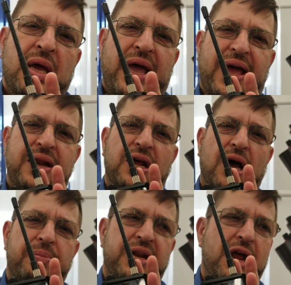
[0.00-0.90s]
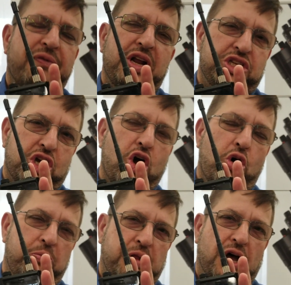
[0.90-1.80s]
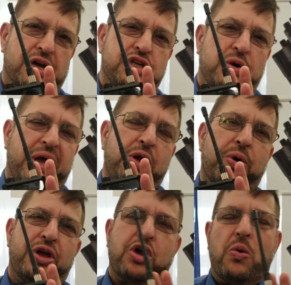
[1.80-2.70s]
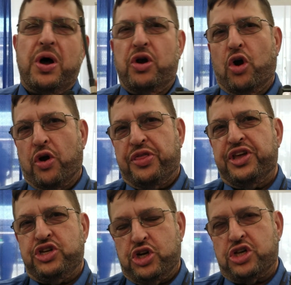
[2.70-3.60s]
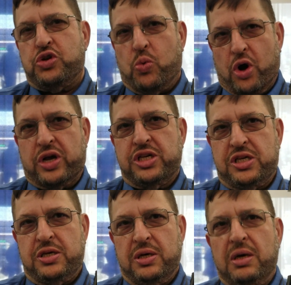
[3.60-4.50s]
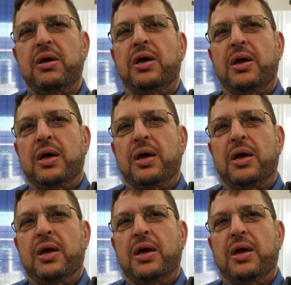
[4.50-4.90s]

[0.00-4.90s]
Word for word: and um, it never needs a code plug. So anywhere you go on Earth, it just works. So